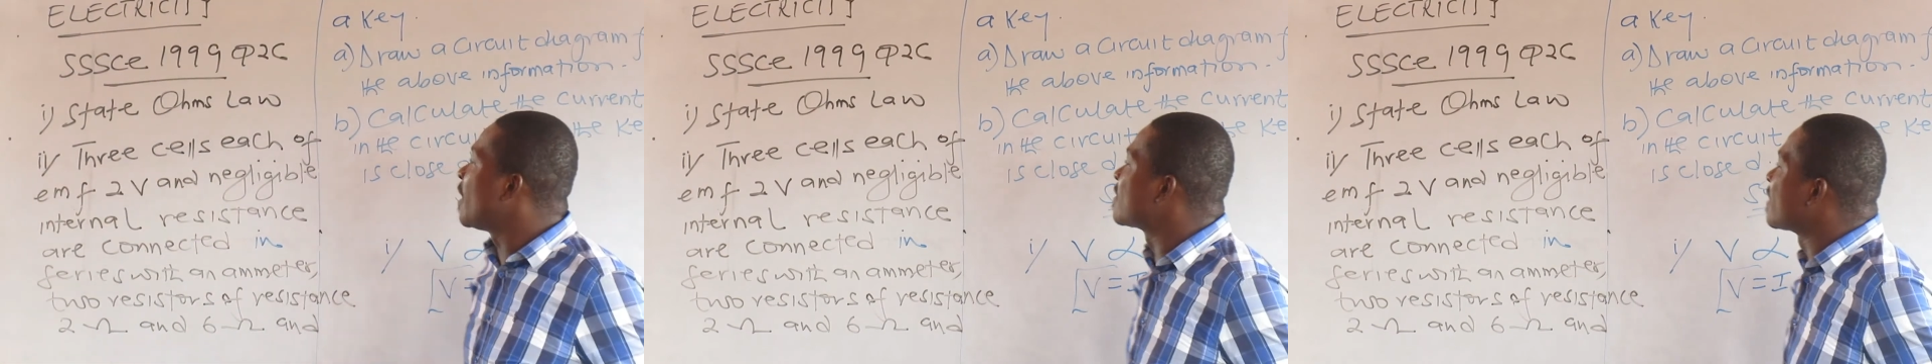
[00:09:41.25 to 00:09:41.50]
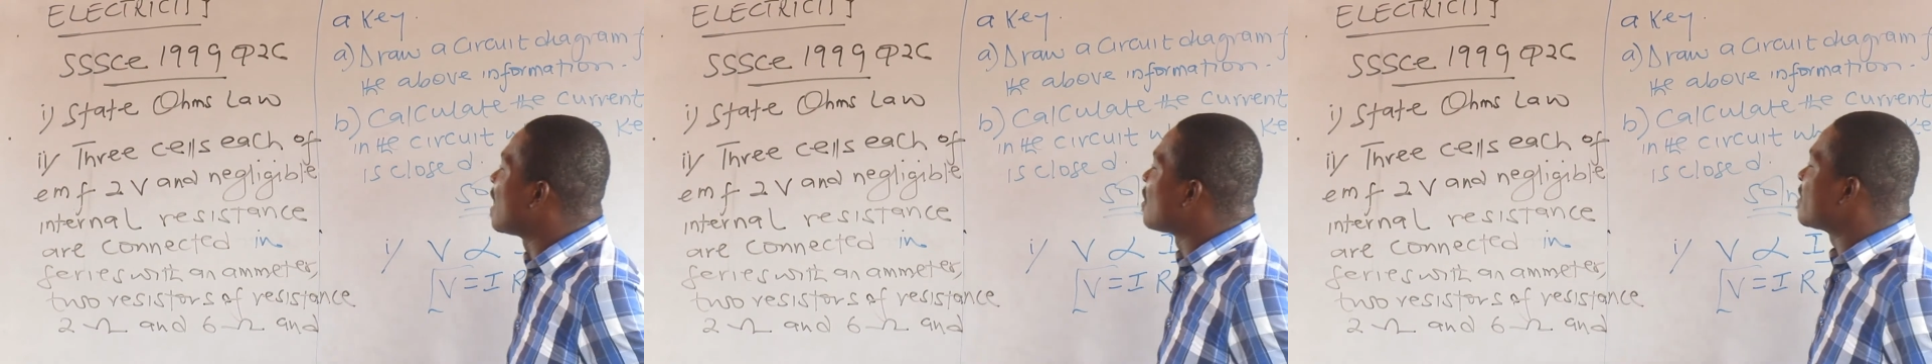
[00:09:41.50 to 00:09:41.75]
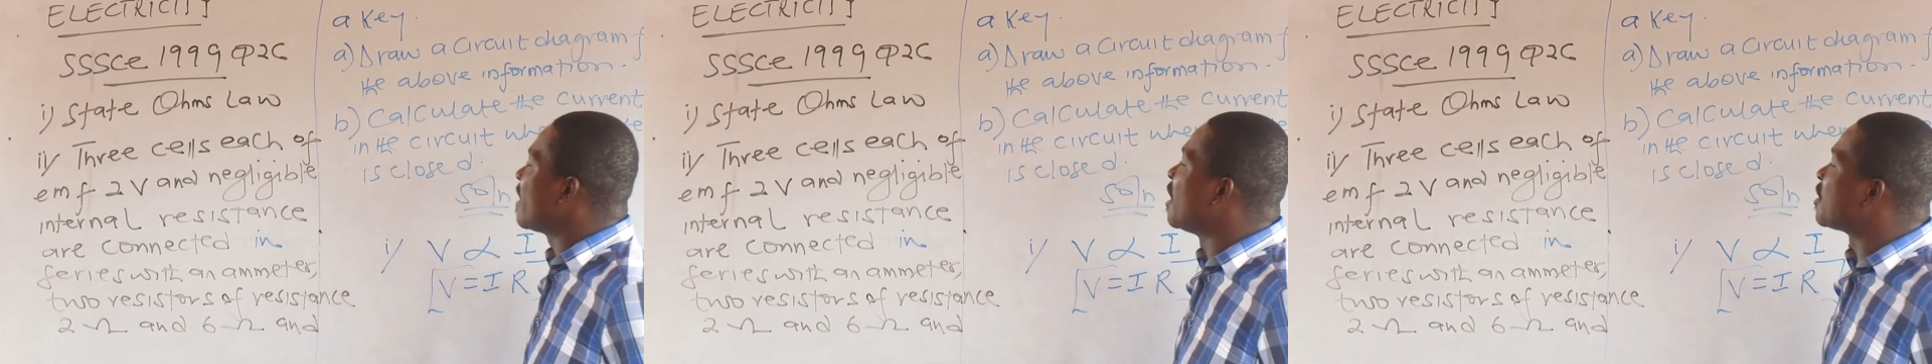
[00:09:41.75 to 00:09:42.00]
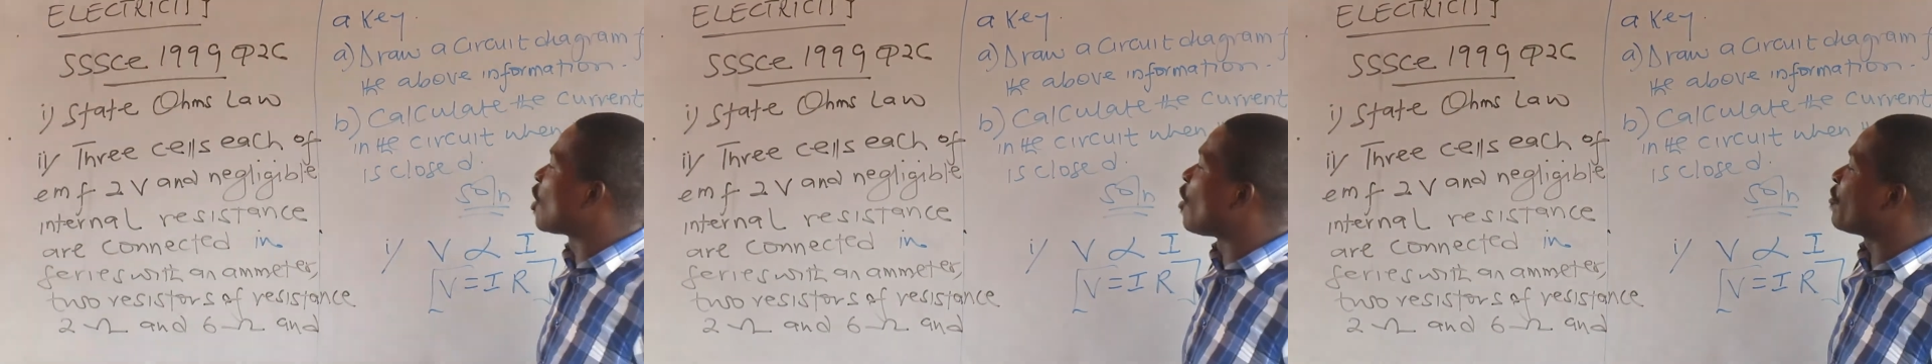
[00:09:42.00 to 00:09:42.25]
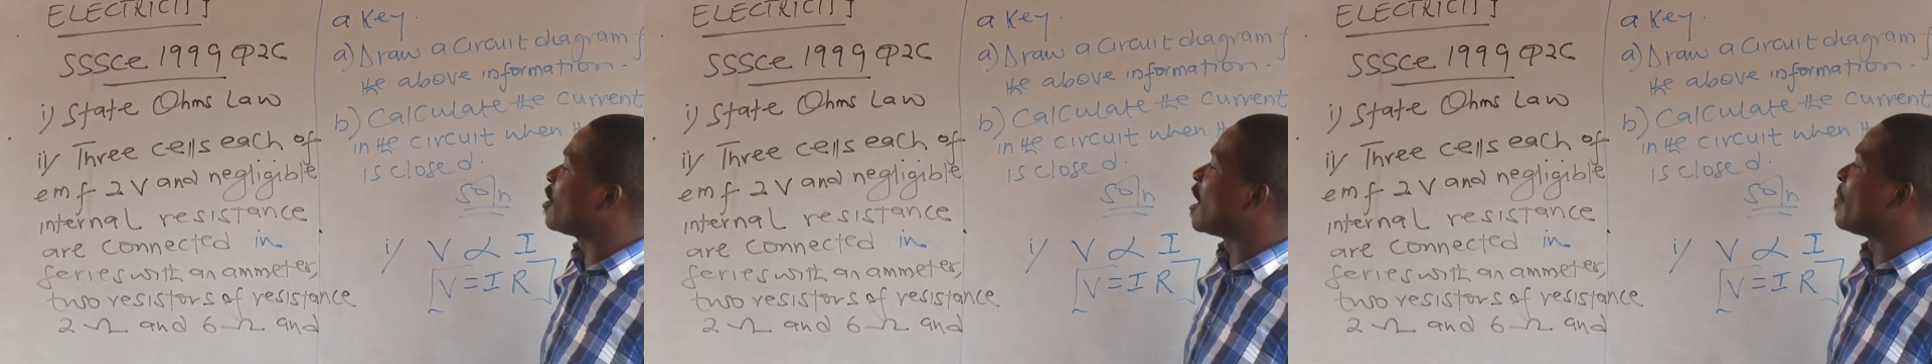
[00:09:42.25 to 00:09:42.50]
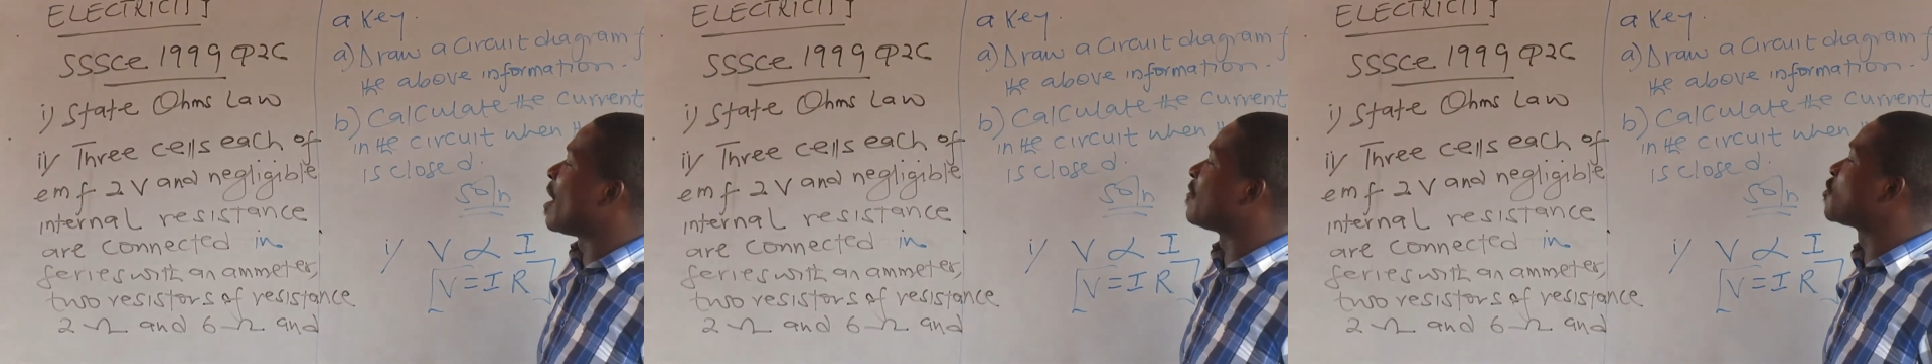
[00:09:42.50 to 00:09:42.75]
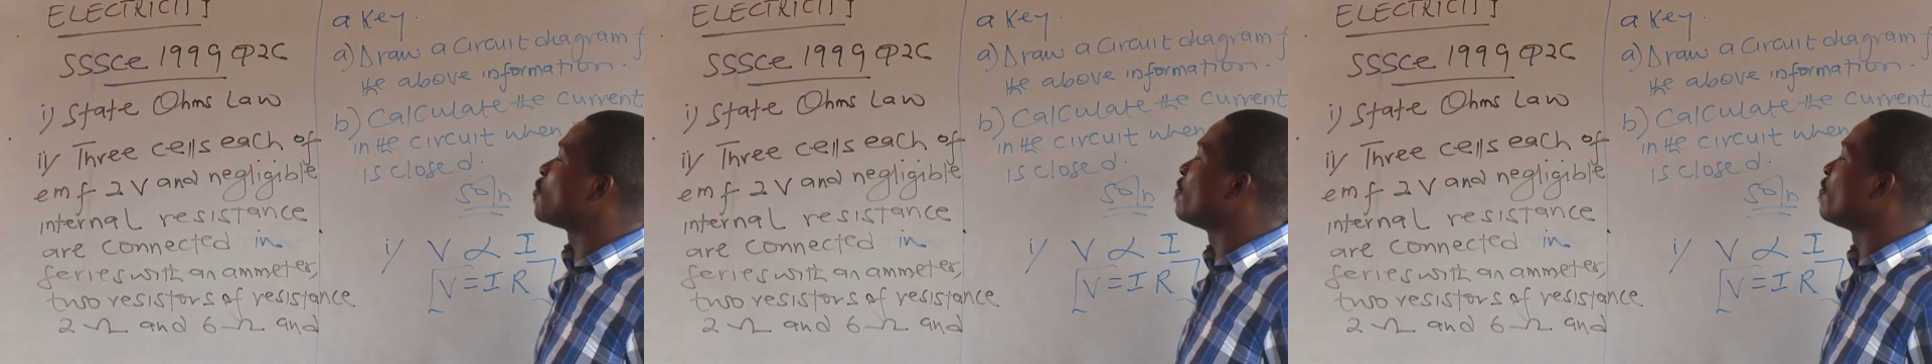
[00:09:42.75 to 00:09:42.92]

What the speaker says: cells each of EMF 2